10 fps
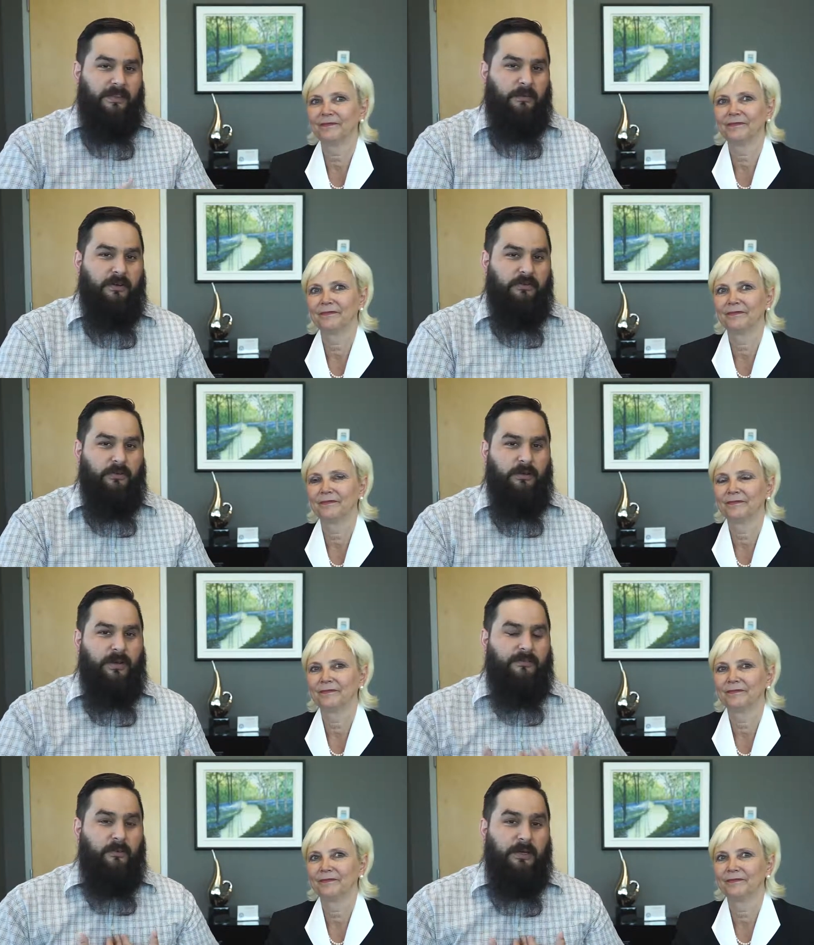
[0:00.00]
Speaker 1: They want to show it
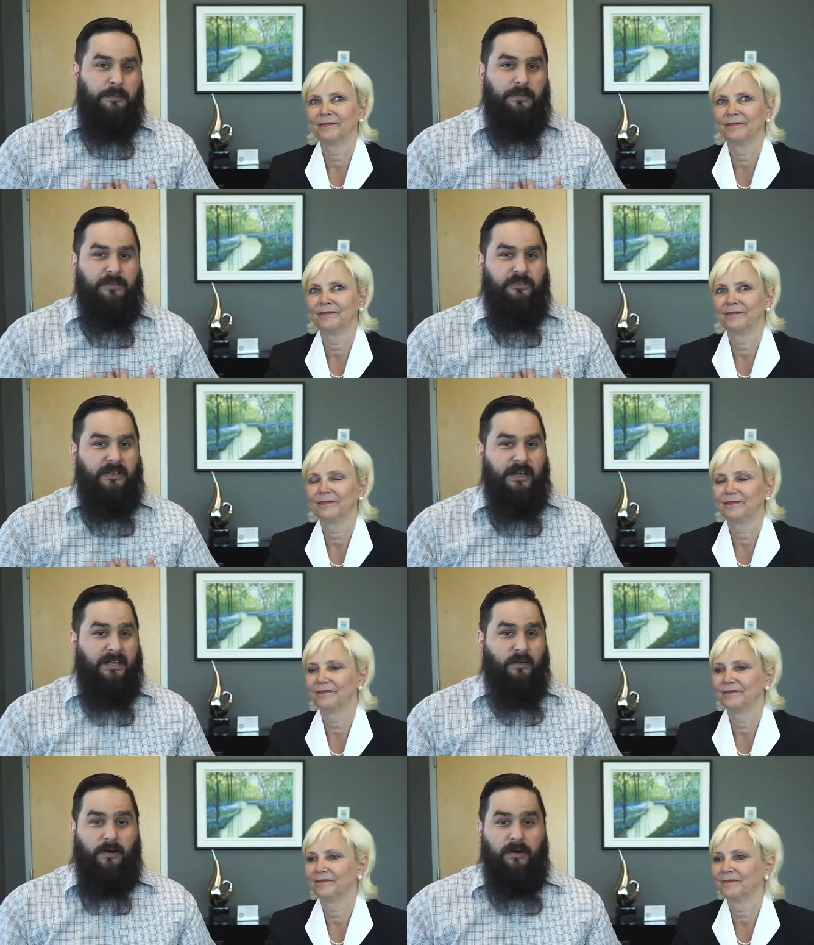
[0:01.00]
off, and we appreciate it.
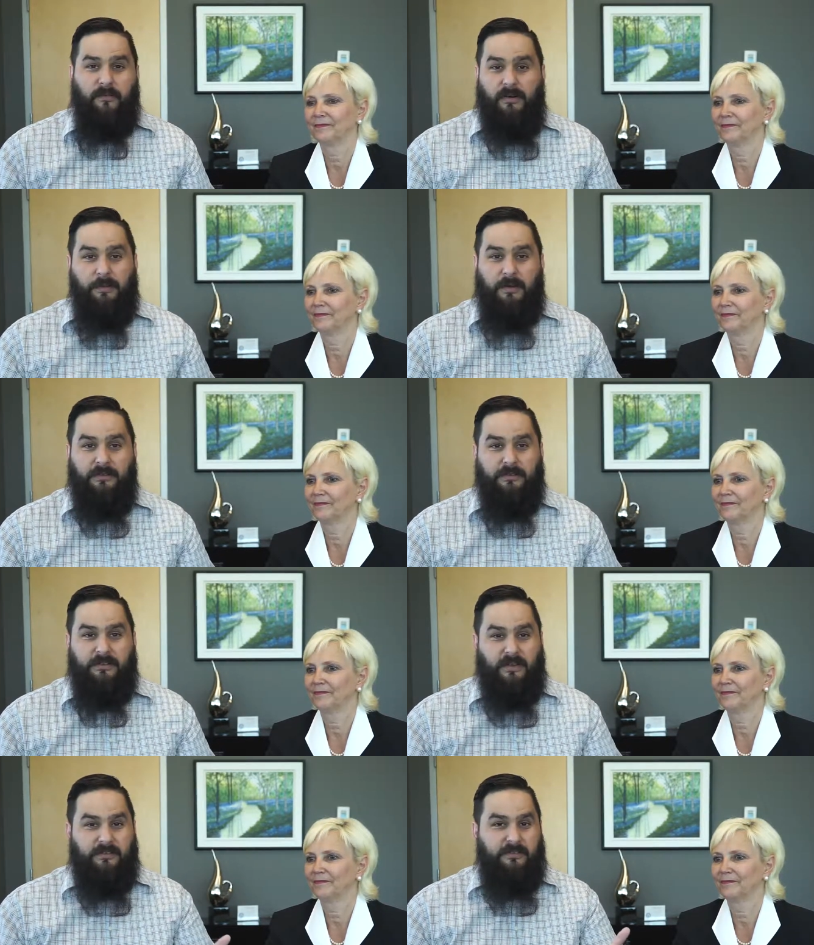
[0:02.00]
I know I've already bought their
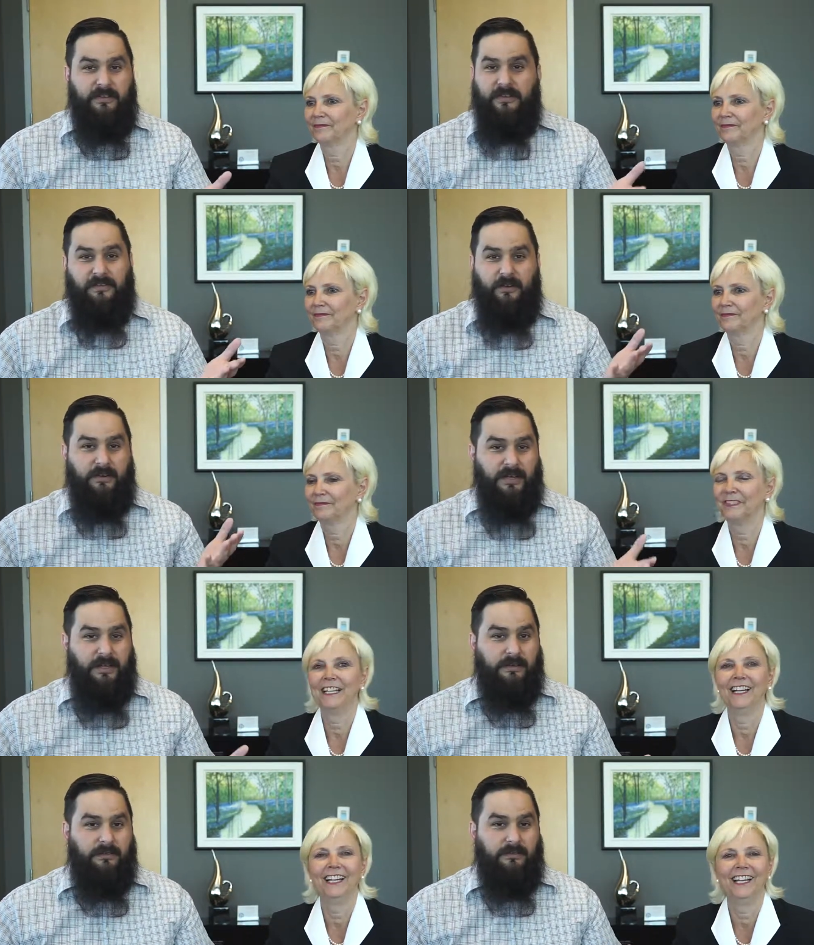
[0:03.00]
sausages. I think they're already
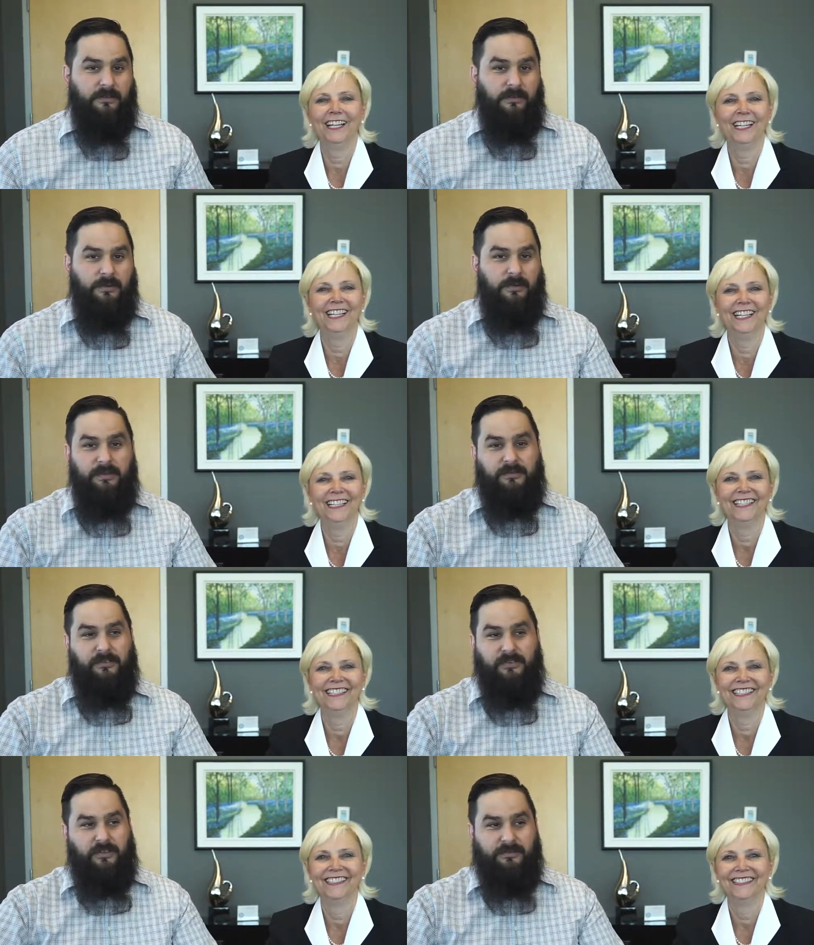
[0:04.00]
eaten, so it's
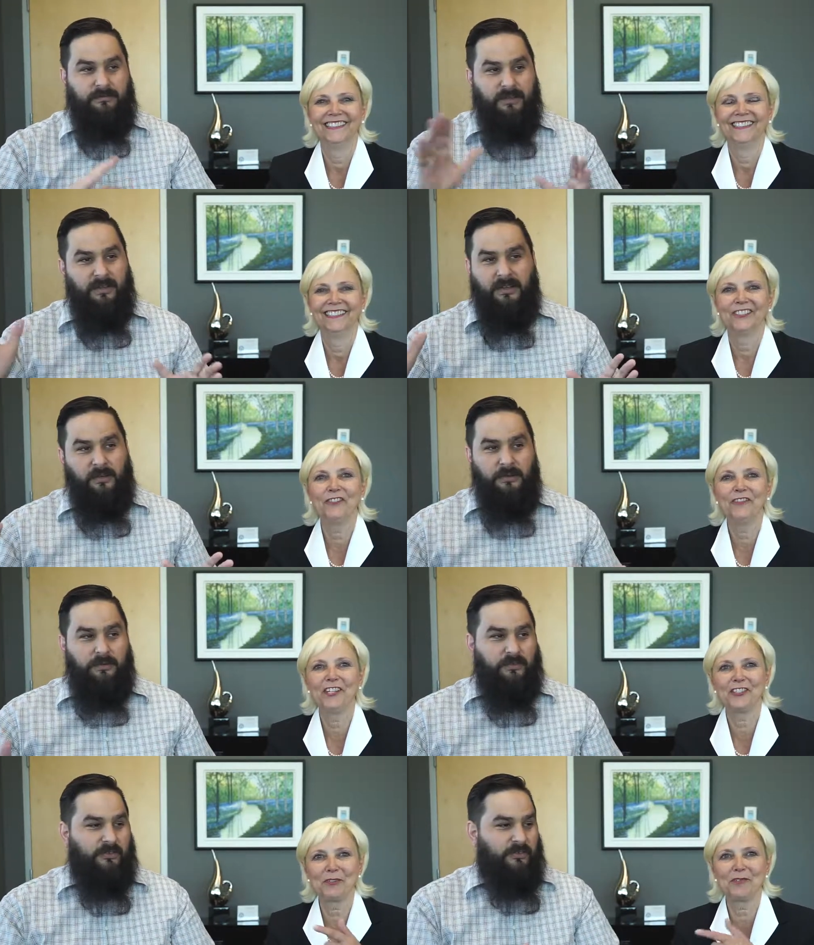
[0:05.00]
just...
Speaker 2: No
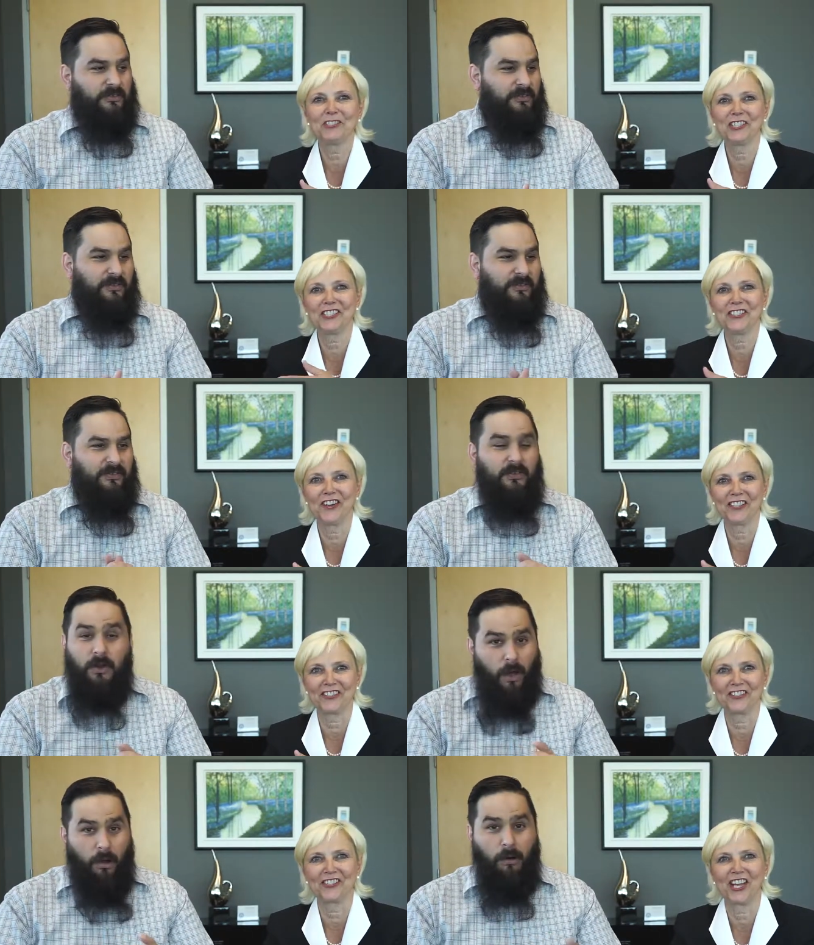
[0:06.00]
vegetables, just sausage.
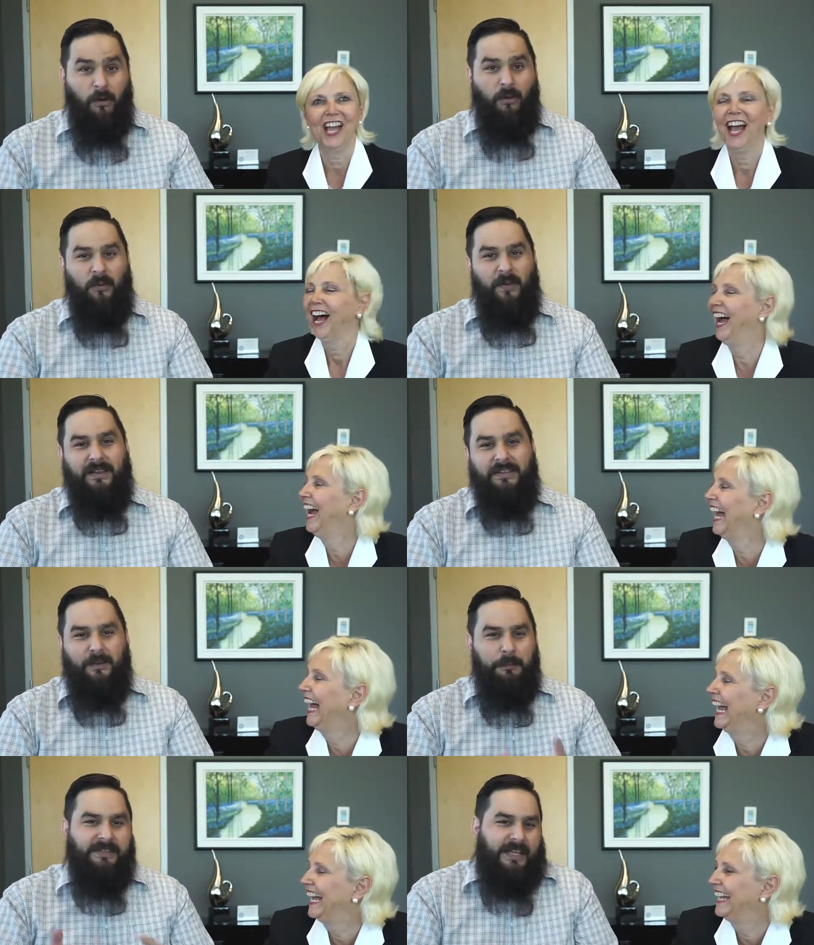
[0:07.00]
Speaker 1: No! Well,
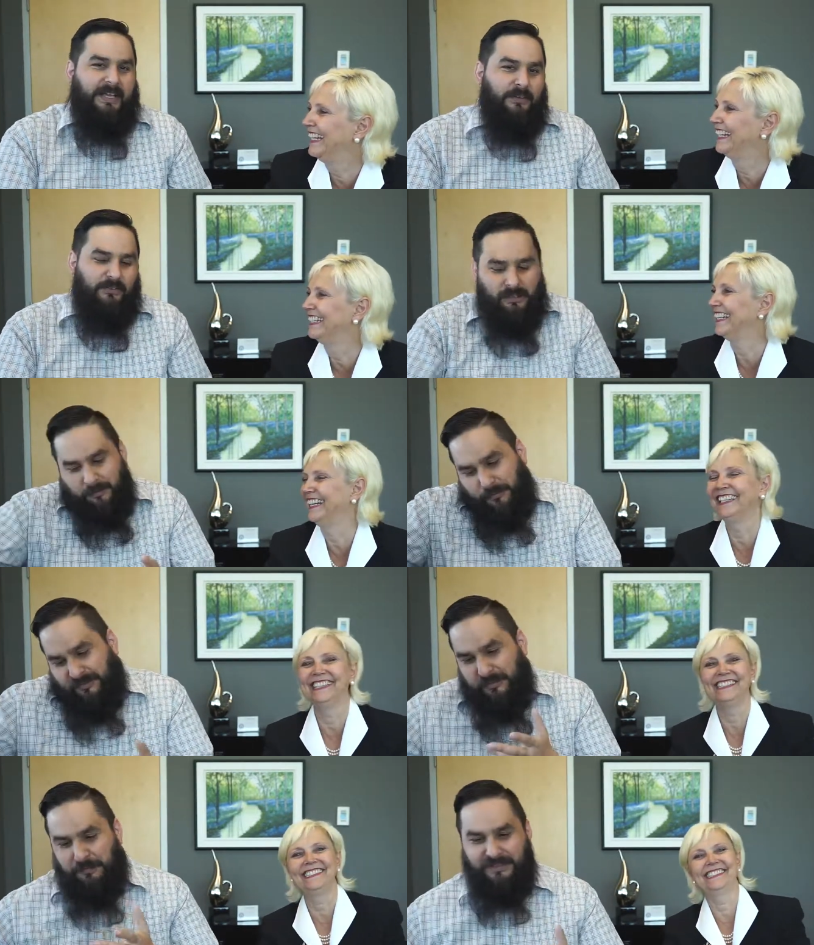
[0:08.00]
they're potatoes. You can
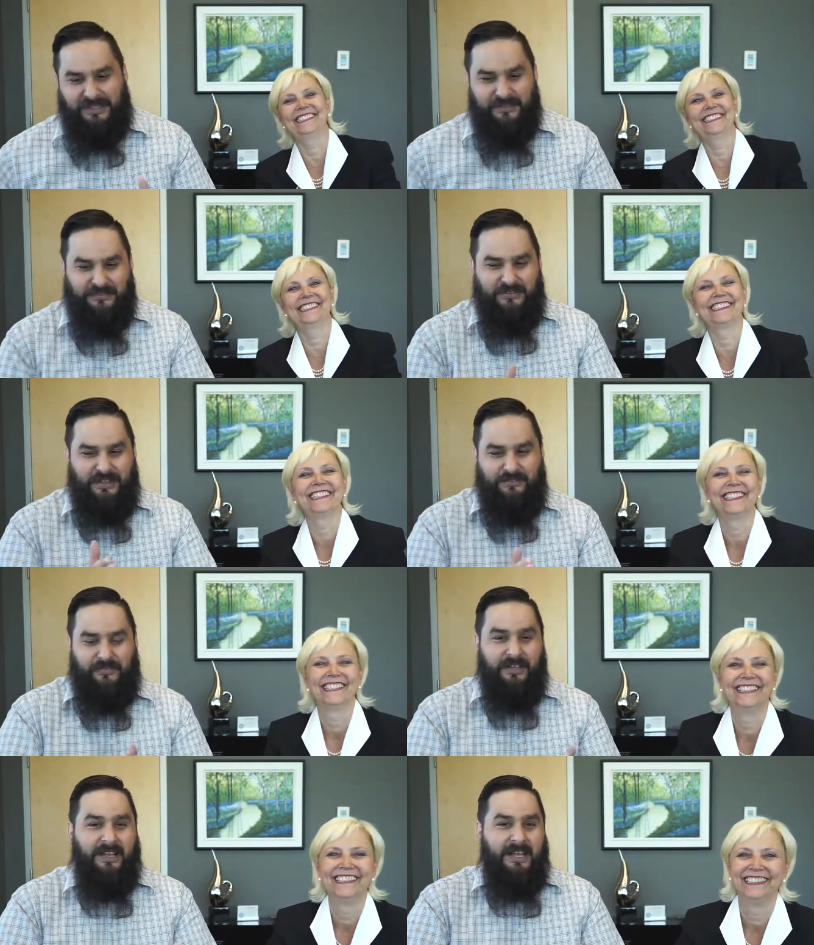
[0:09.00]
put some potatoes there. That's
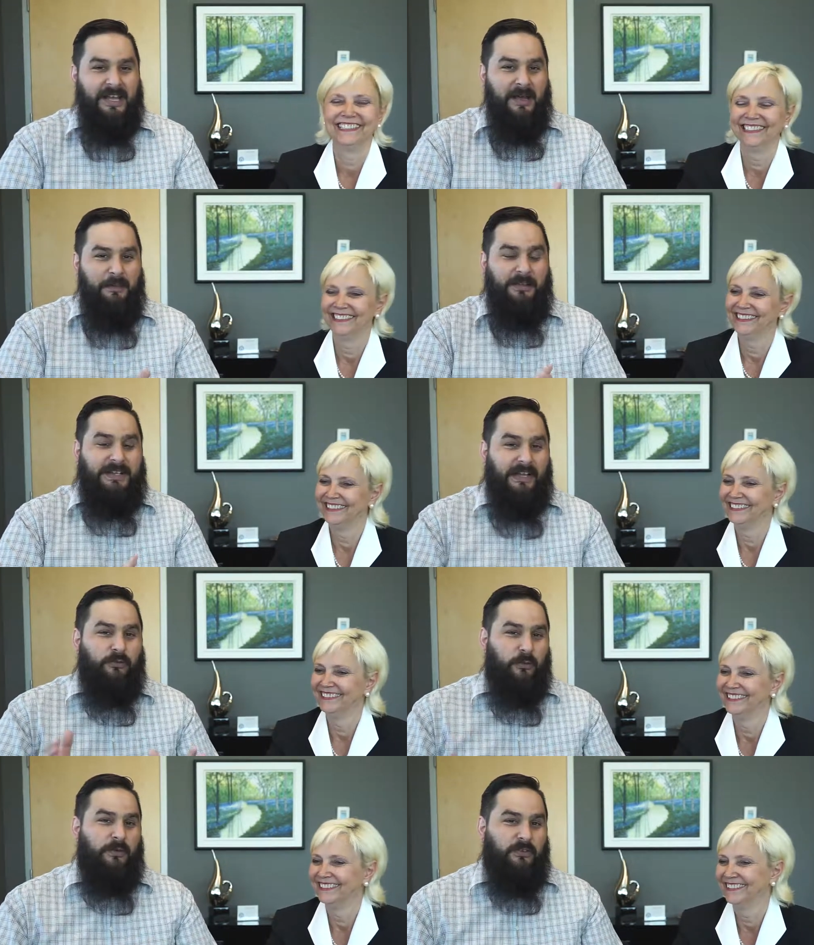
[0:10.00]
fine. But
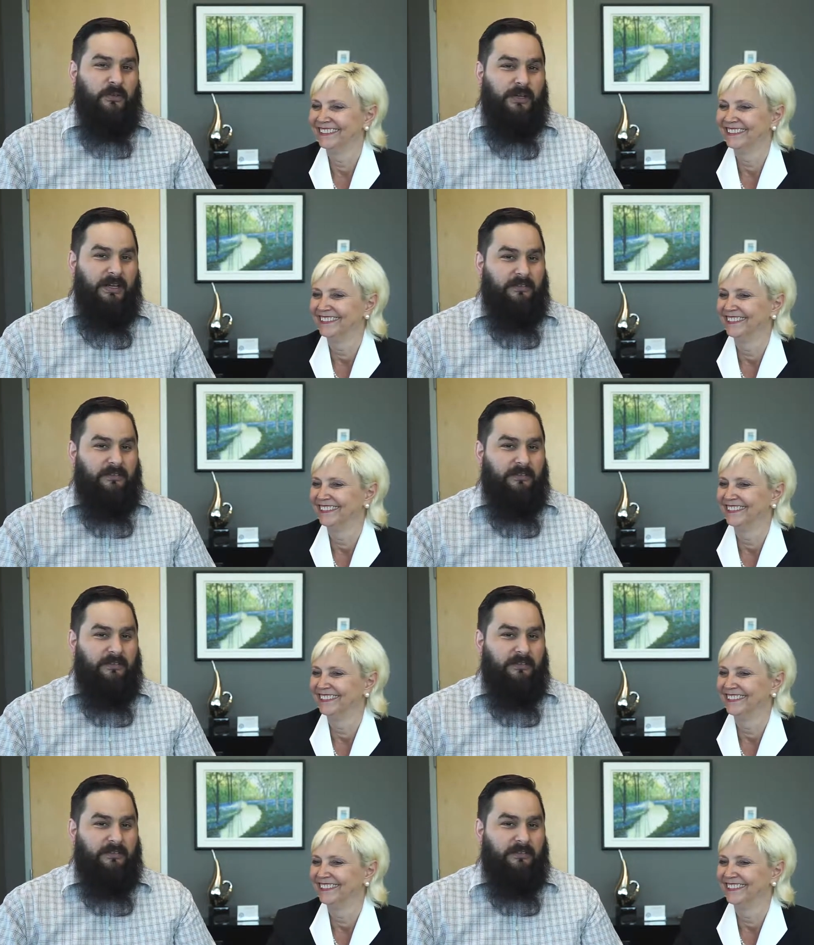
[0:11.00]
that's what we're doing, and